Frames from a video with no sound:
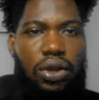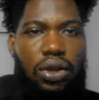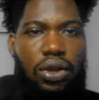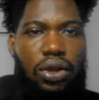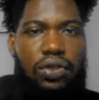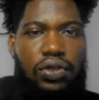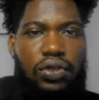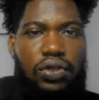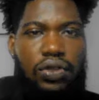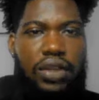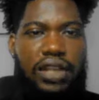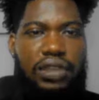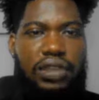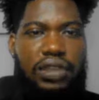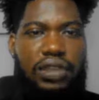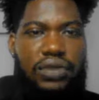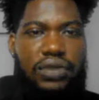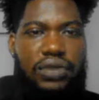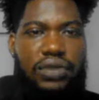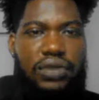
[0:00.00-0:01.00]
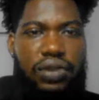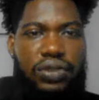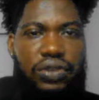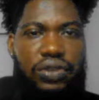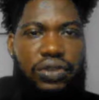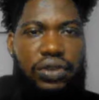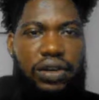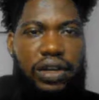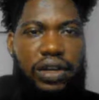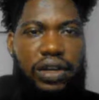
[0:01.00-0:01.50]
So other themes, you are going to
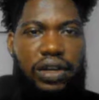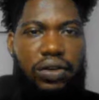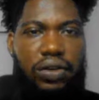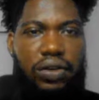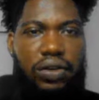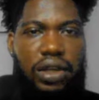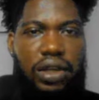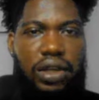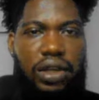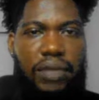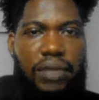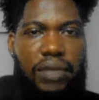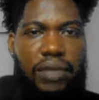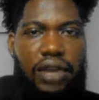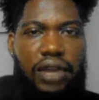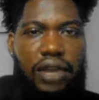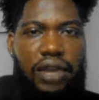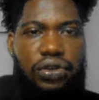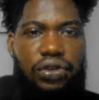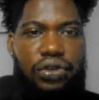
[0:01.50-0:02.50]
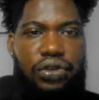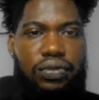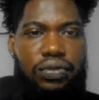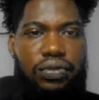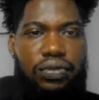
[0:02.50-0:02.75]
click on Add New.